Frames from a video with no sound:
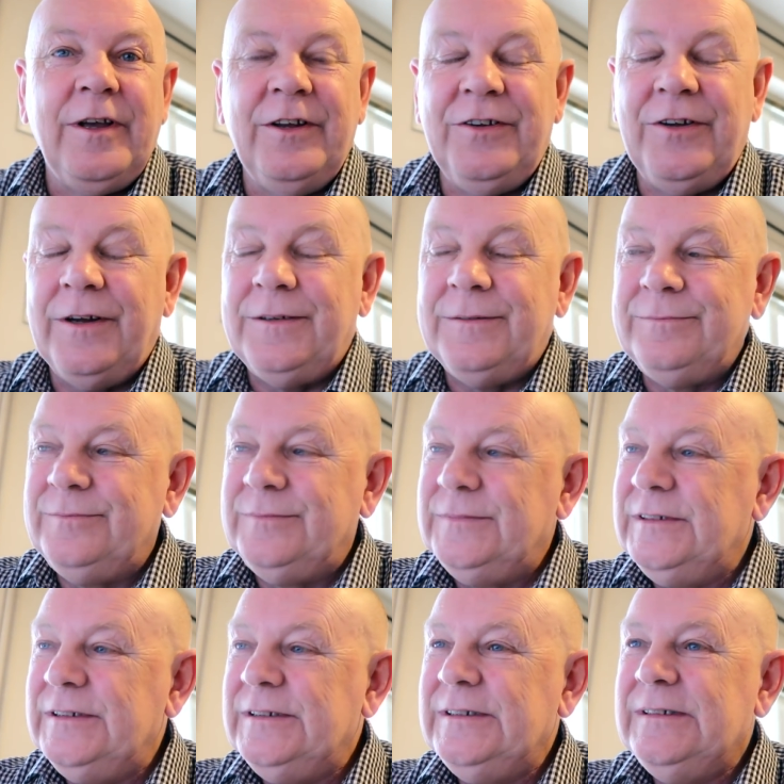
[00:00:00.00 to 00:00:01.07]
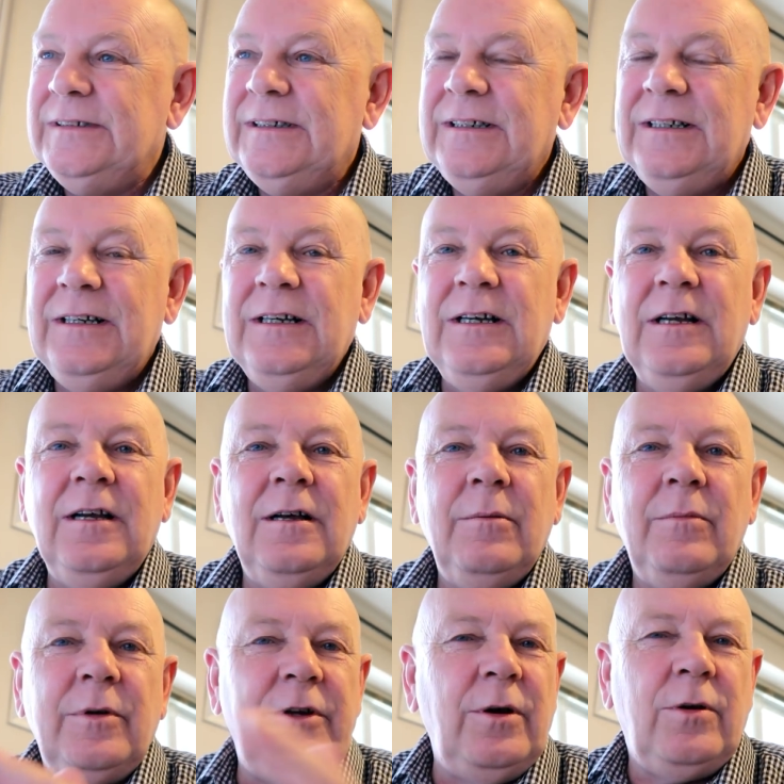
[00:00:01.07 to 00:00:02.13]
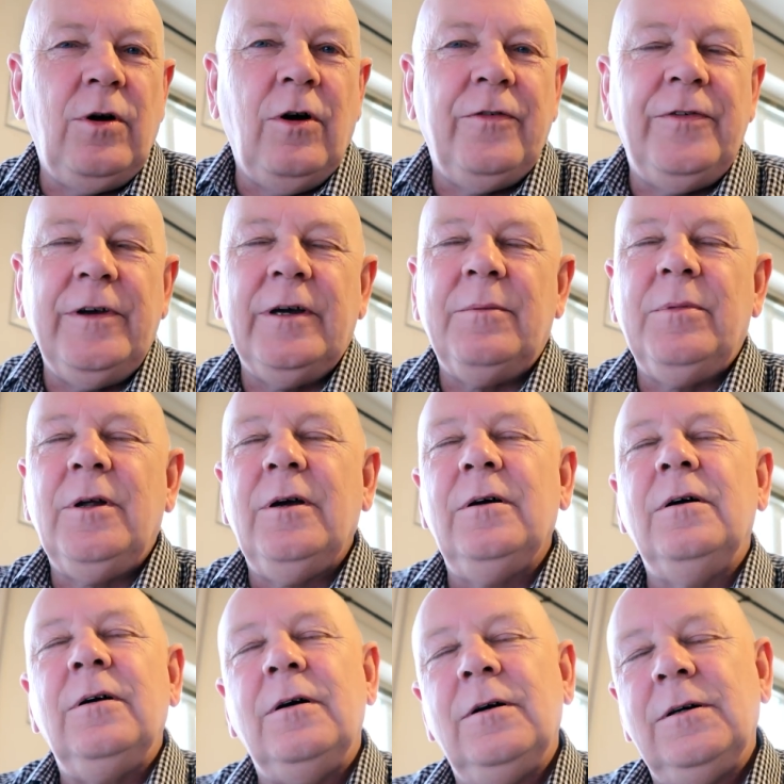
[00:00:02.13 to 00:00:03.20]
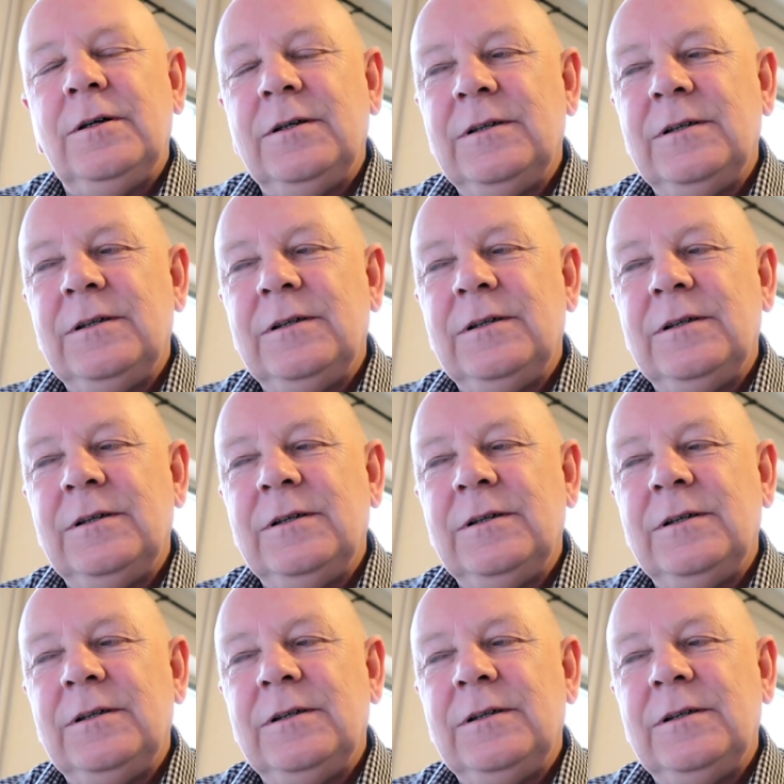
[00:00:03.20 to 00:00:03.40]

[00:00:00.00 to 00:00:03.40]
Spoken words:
you're done. But no coffee. I'm like, oh.